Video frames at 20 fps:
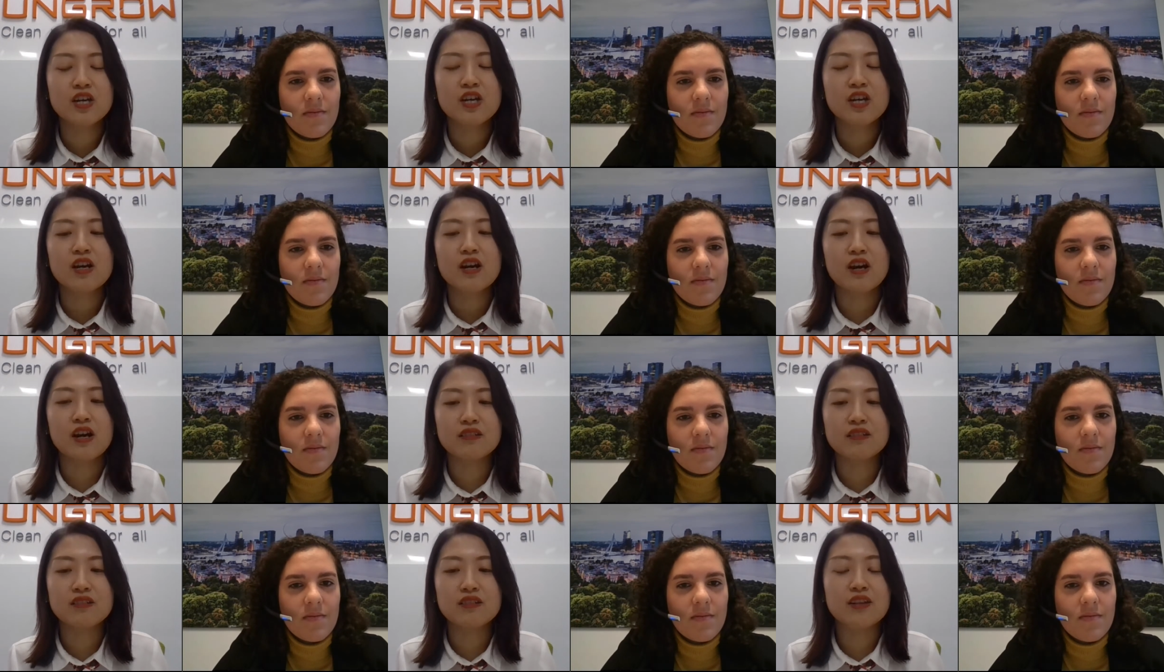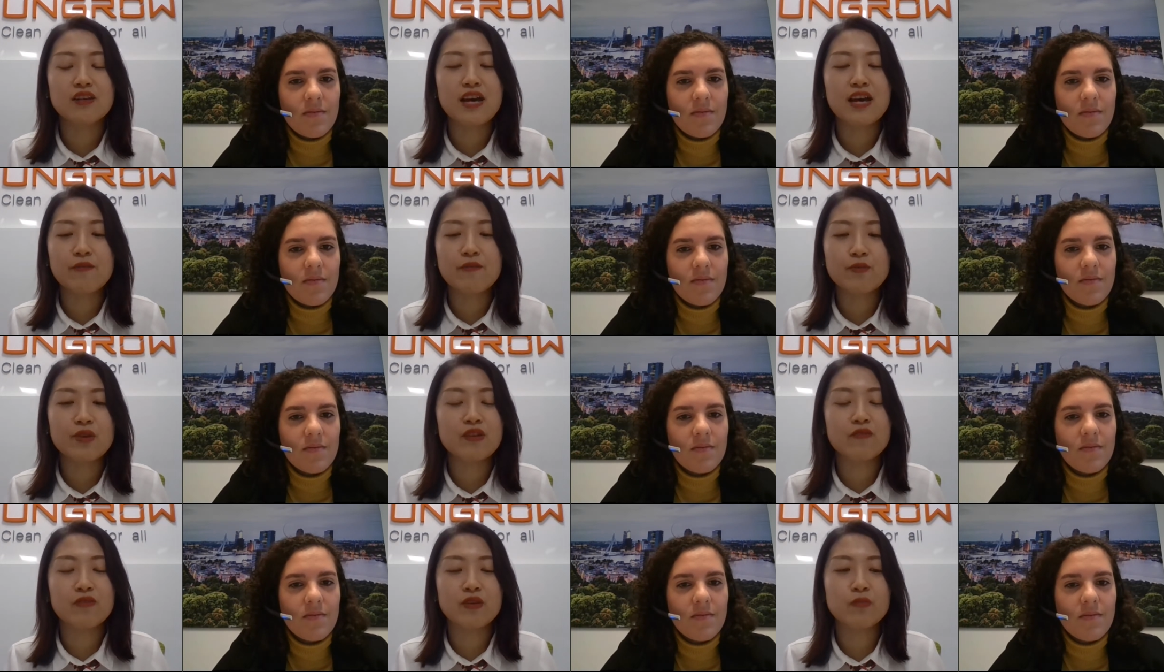Speaker 1: on the
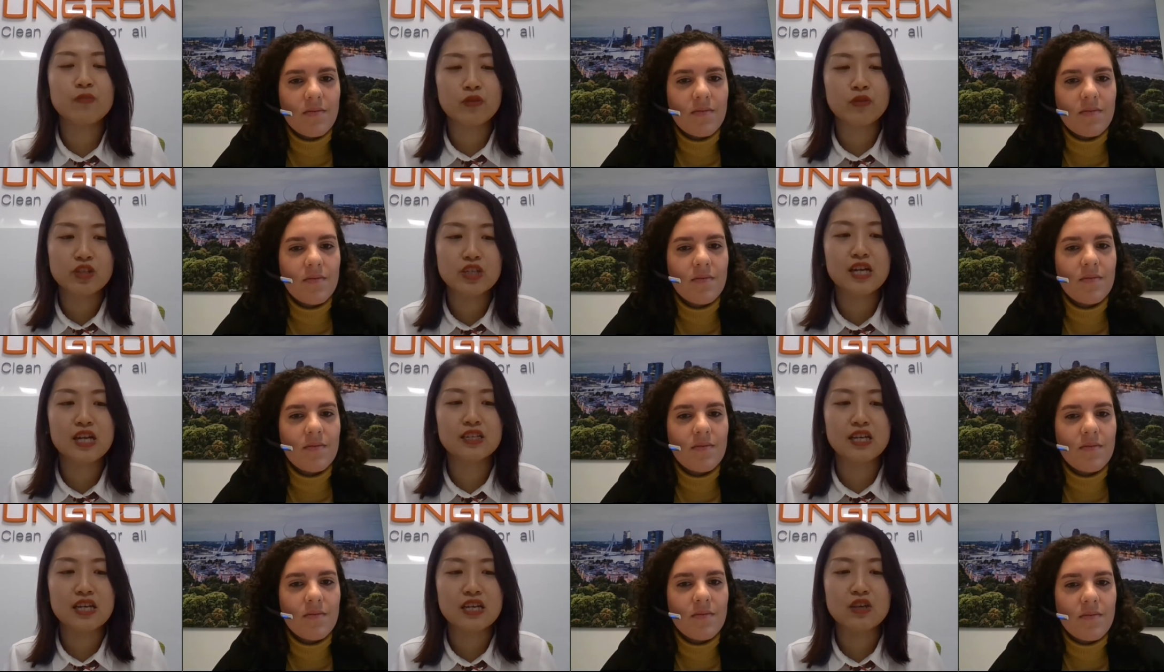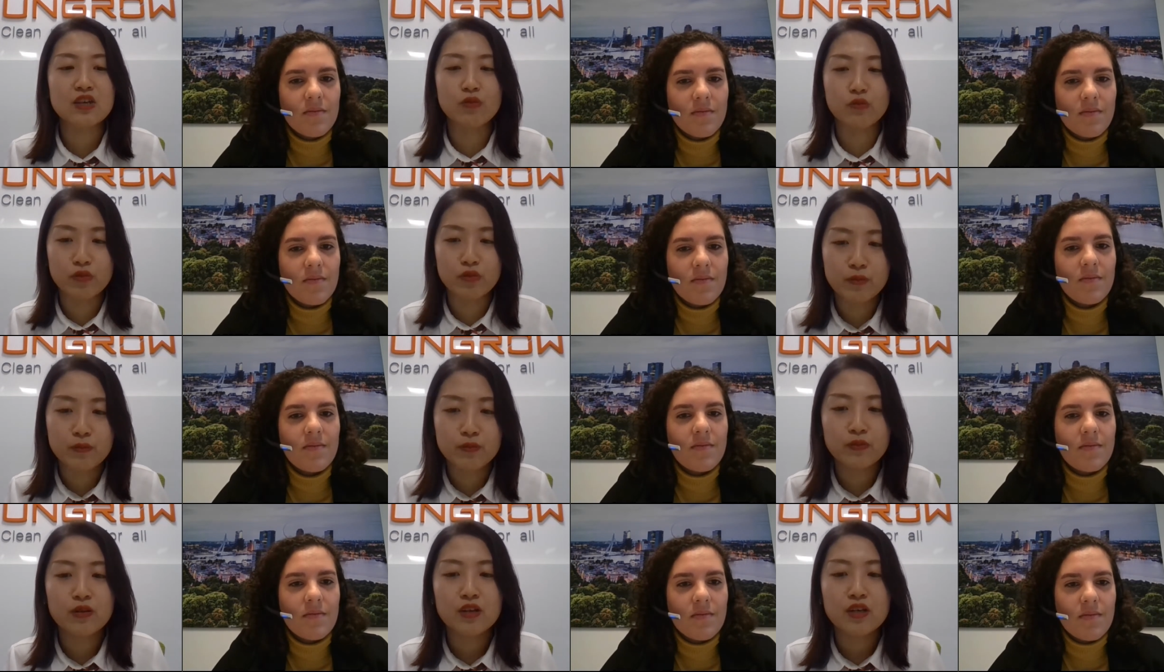FPV project in Europe.
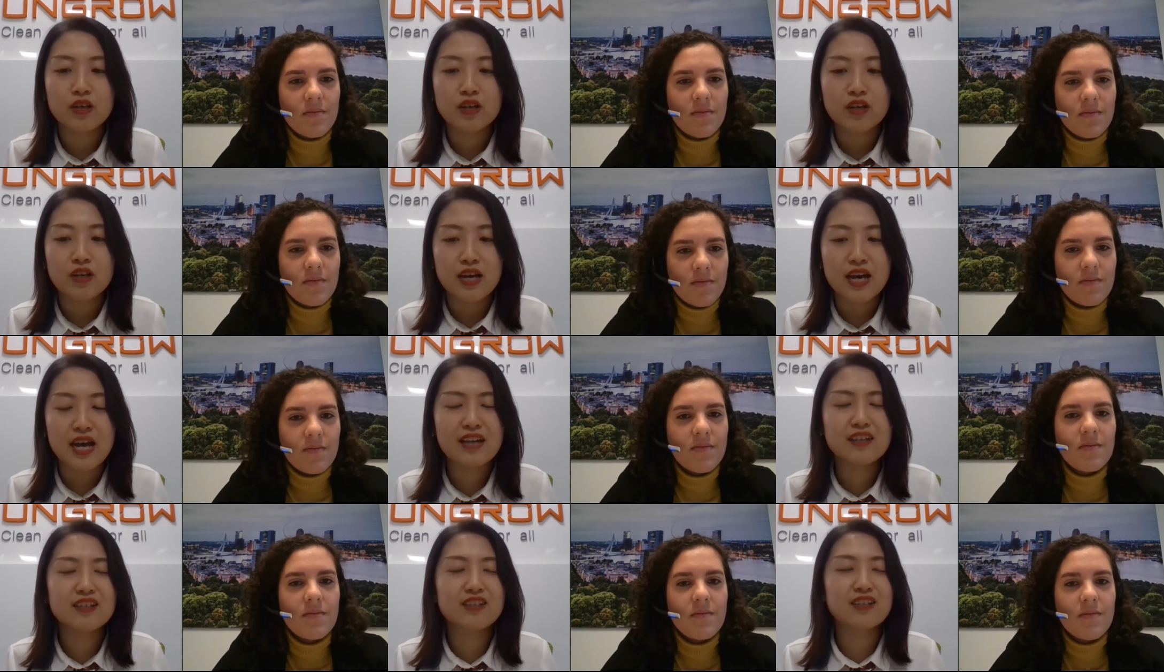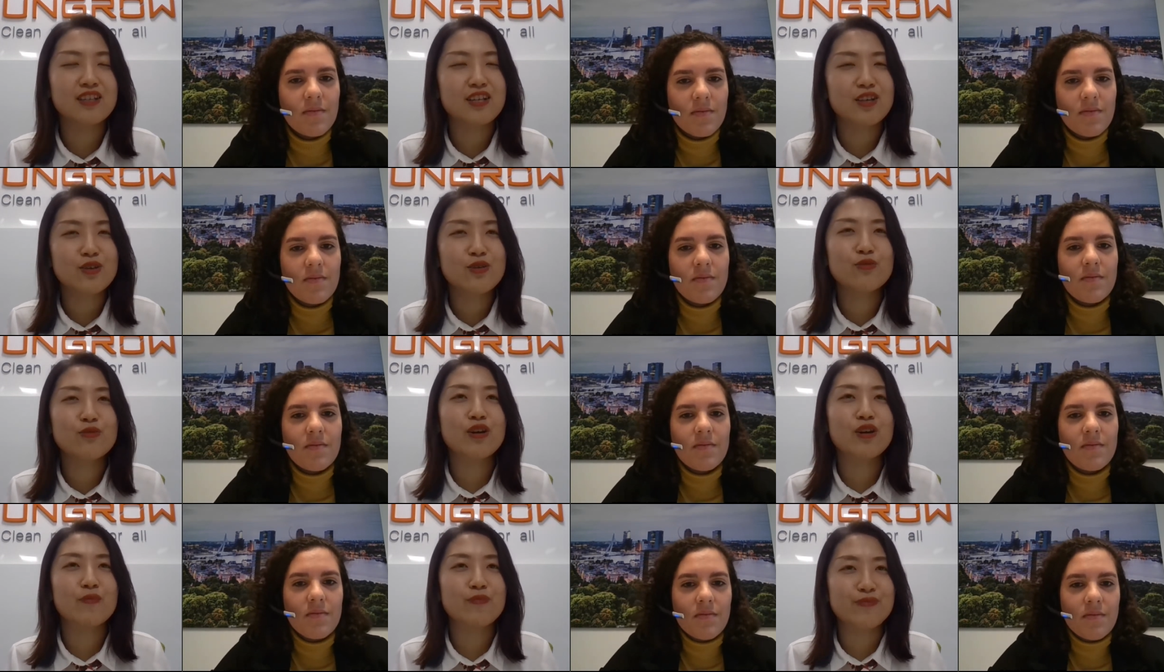Actually,
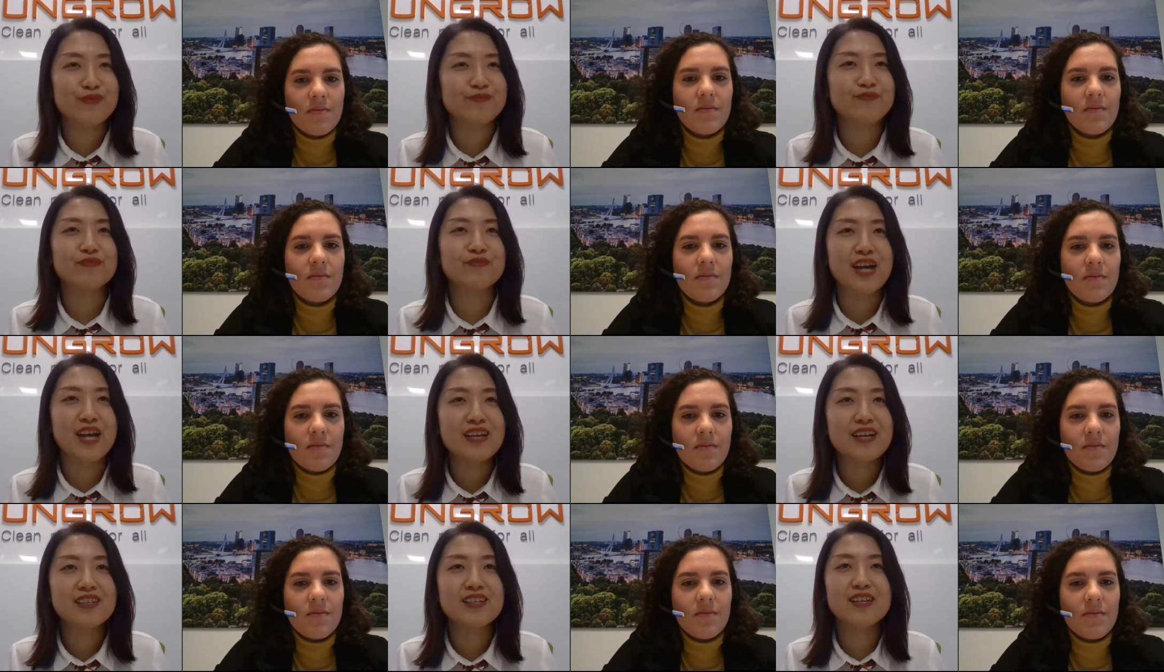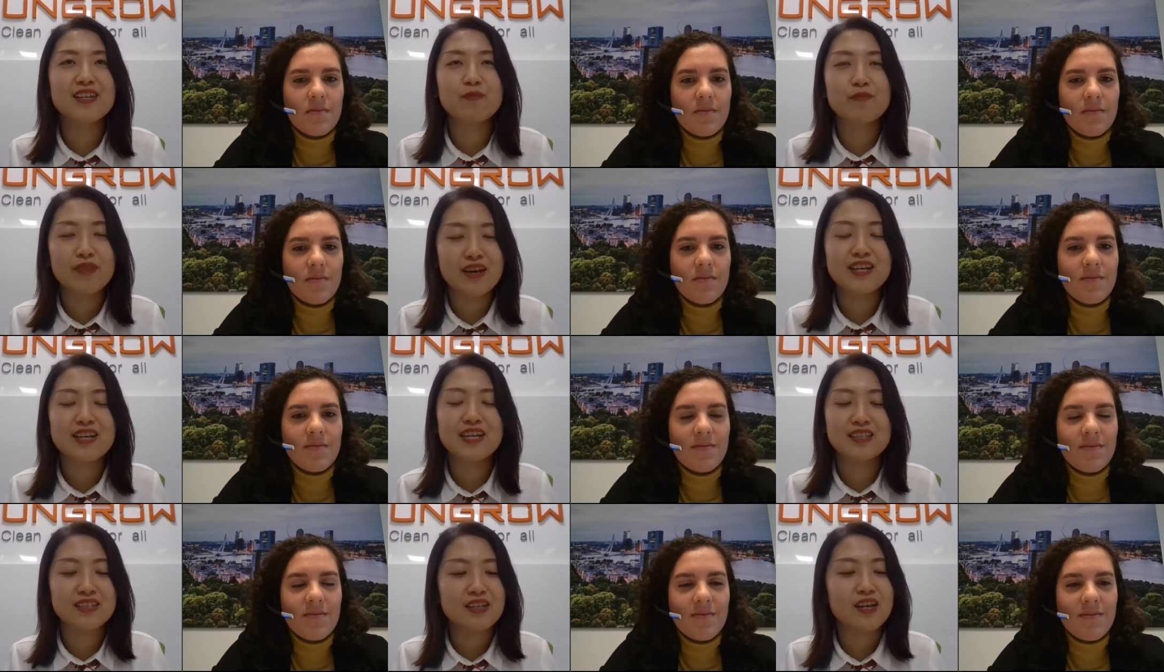Europe, mm, I think uh,
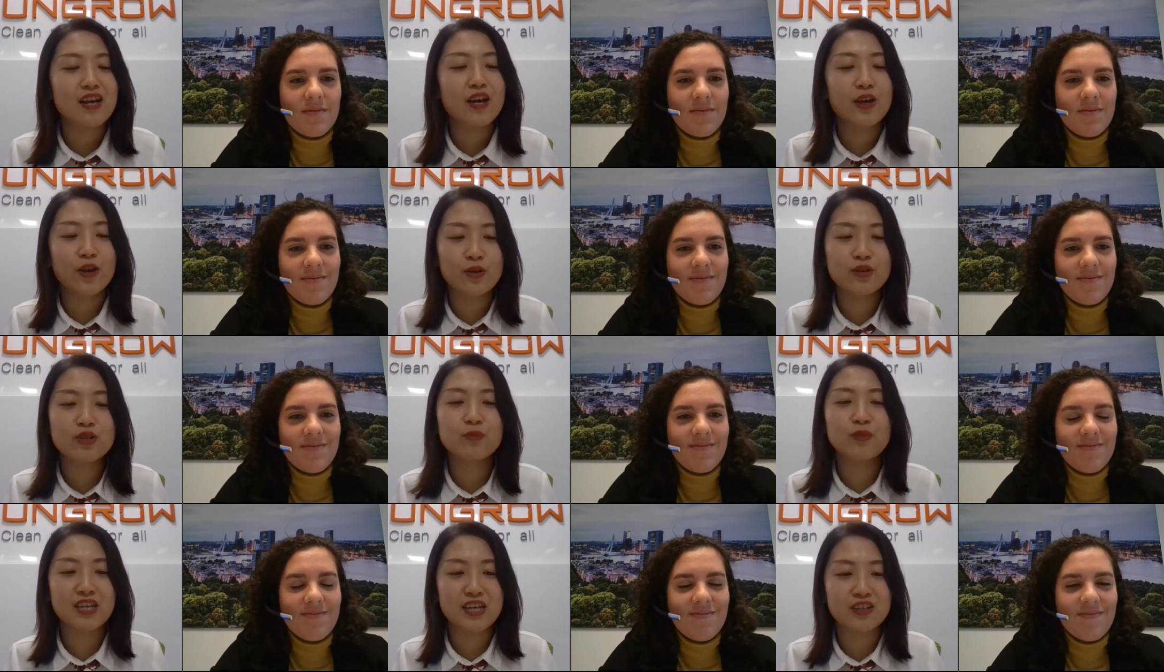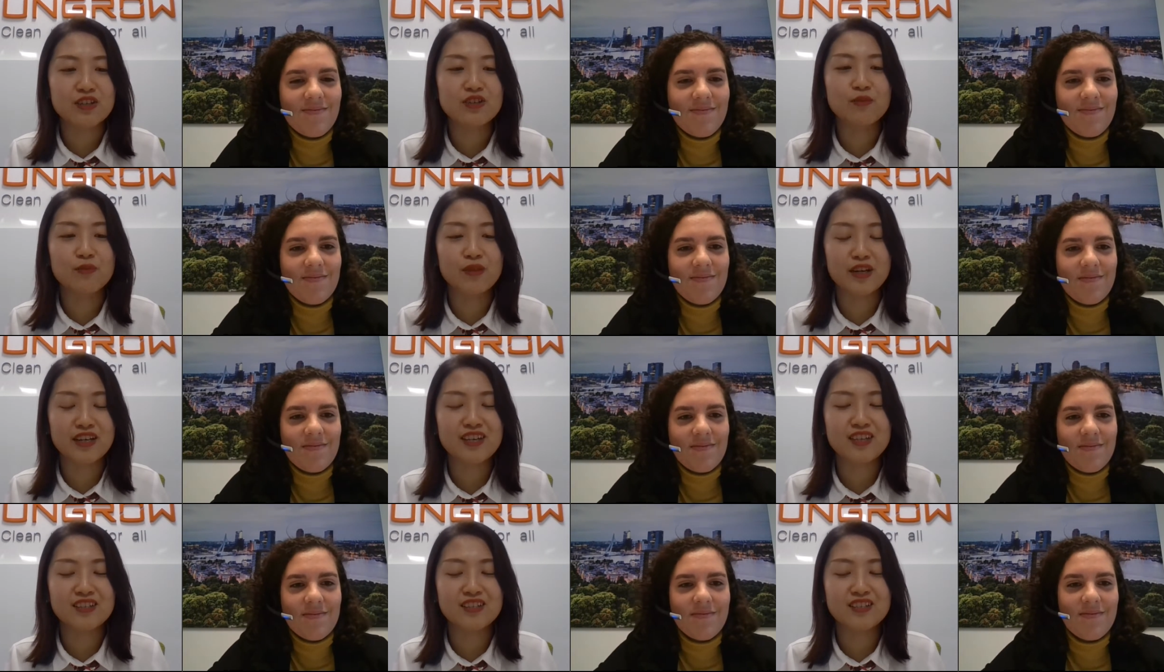it's huge potential
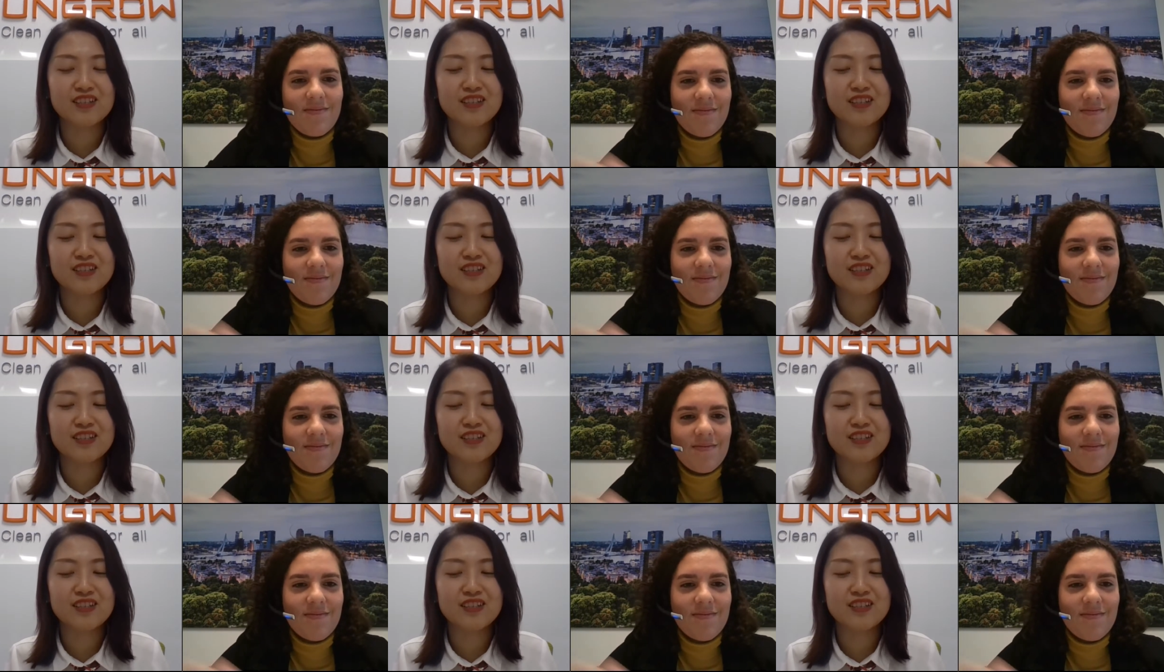market.